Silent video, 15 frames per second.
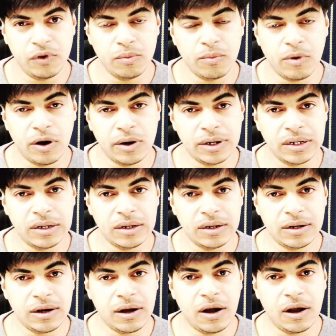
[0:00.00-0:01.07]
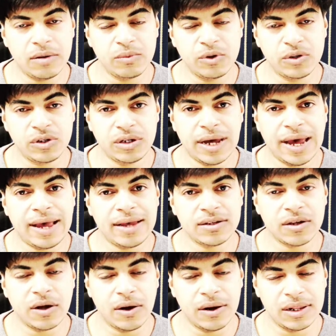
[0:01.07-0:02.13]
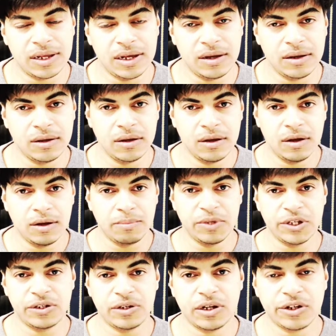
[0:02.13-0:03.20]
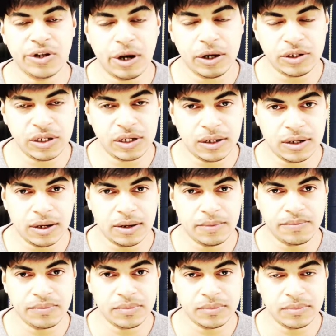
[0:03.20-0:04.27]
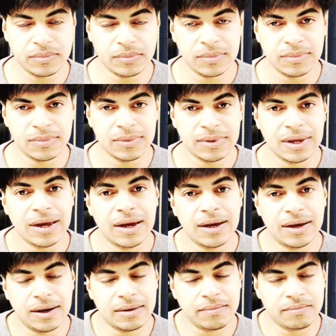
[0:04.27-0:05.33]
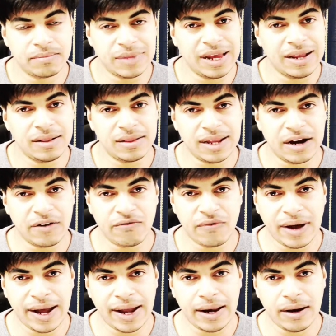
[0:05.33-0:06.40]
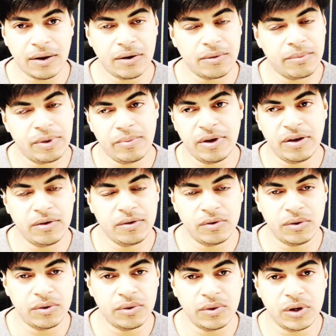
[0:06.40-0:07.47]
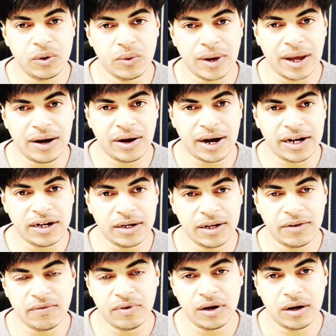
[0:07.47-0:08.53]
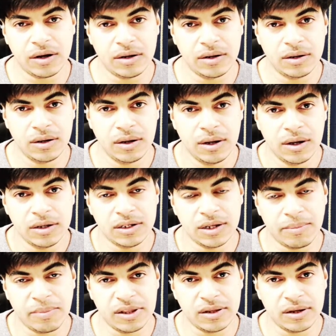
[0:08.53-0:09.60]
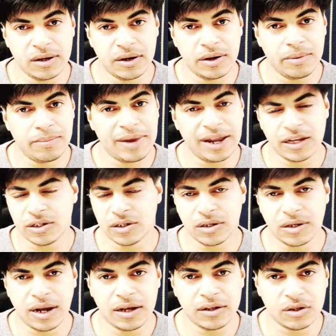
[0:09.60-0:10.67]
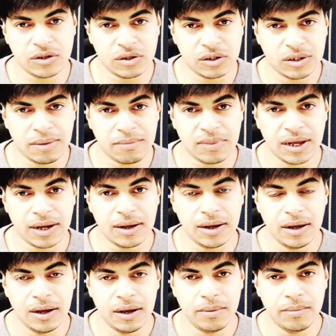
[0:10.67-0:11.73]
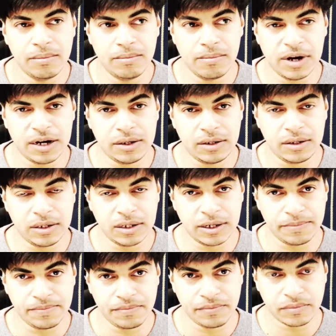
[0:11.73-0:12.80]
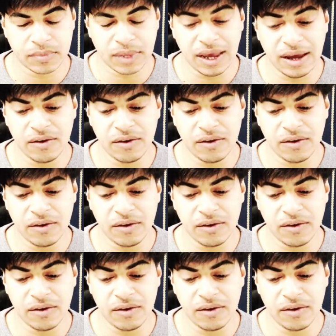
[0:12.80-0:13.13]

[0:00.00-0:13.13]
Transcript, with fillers: view model almost has all the business logic uh, um, in that file, or maybe you, you can write it even in some other manager classes or something but um,